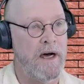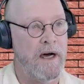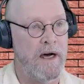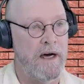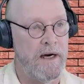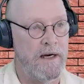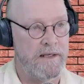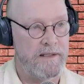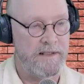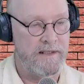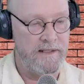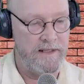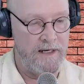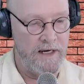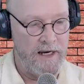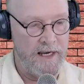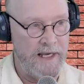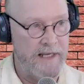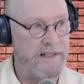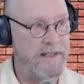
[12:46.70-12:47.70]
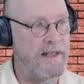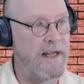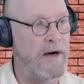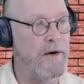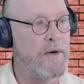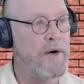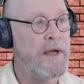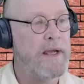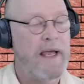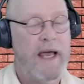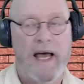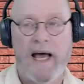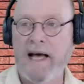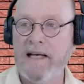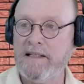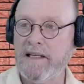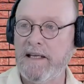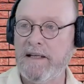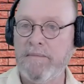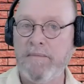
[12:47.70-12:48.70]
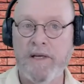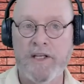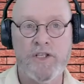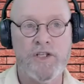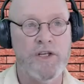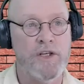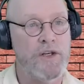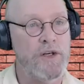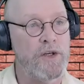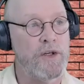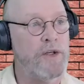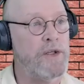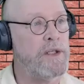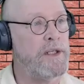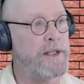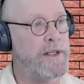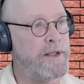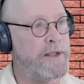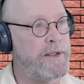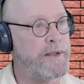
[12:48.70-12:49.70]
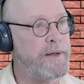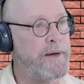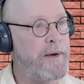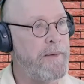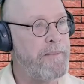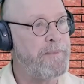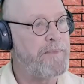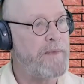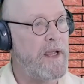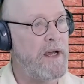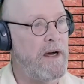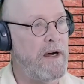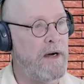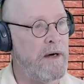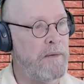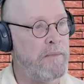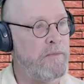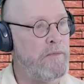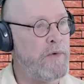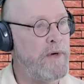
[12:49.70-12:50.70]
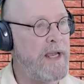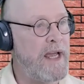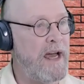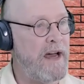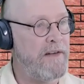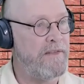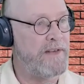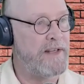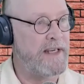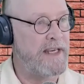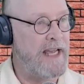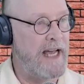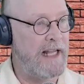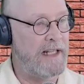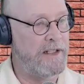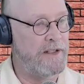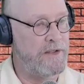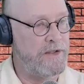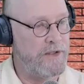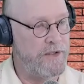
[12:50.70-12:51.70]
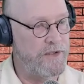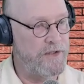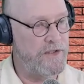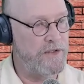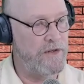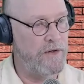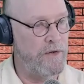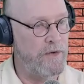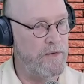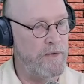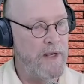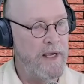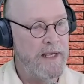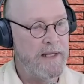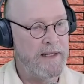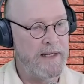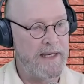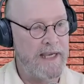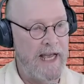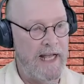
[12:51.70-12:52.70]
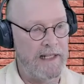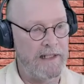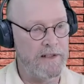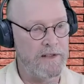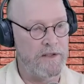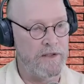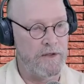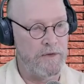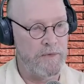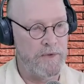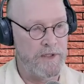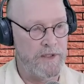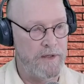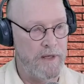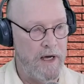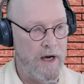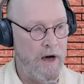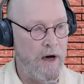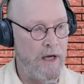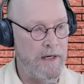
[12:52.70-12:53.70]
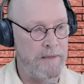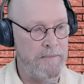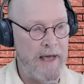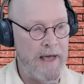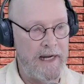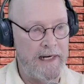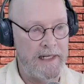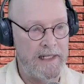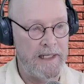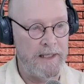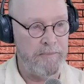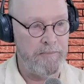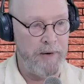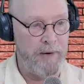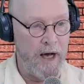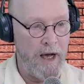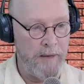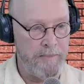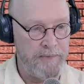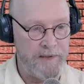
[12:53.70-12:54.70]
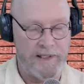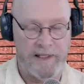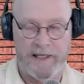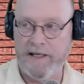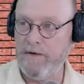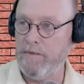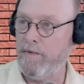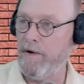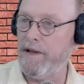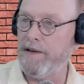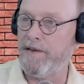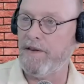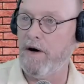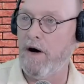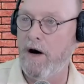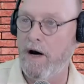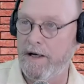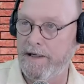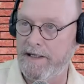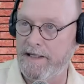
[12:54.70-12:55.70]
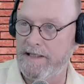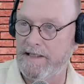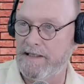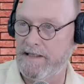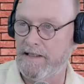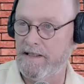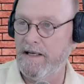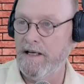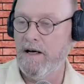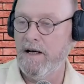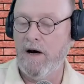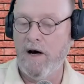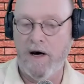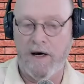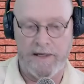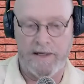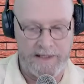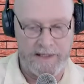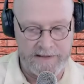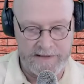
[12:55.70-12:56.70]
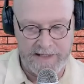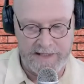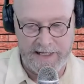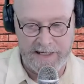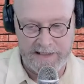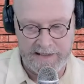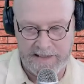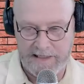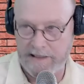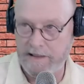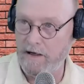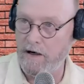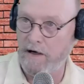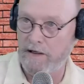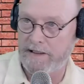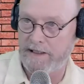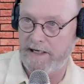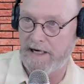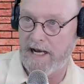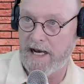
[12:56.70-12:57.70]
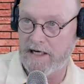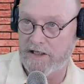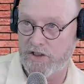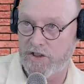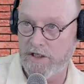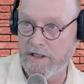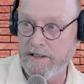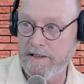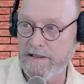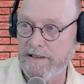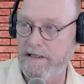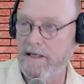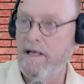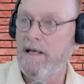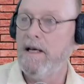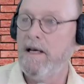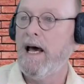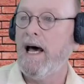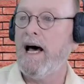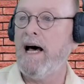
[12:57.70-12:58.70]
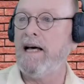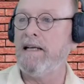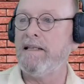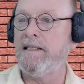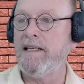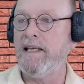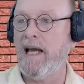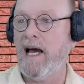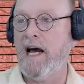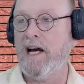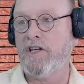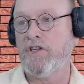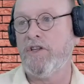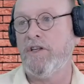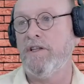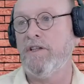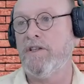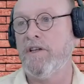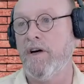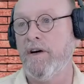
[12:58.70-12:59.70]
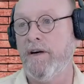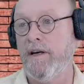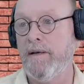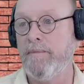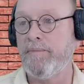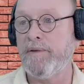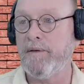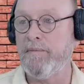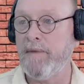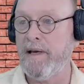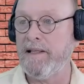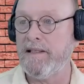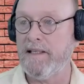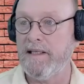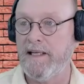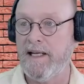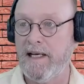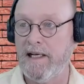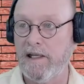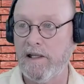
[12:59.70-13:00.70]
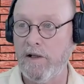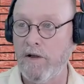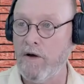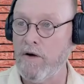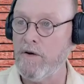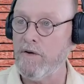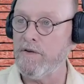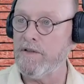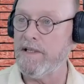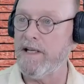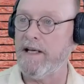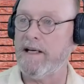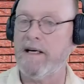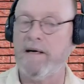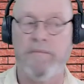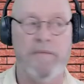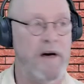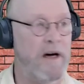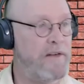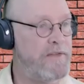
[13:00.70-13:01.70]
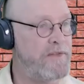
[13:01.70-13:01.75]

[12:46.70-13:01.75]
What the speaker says: CIS. Now, as I had mentioned earlier, we have the calendar. So the calendar would automatically populate with audits, audit dates, and audit actions. As the actions are implemented and closed, they come off the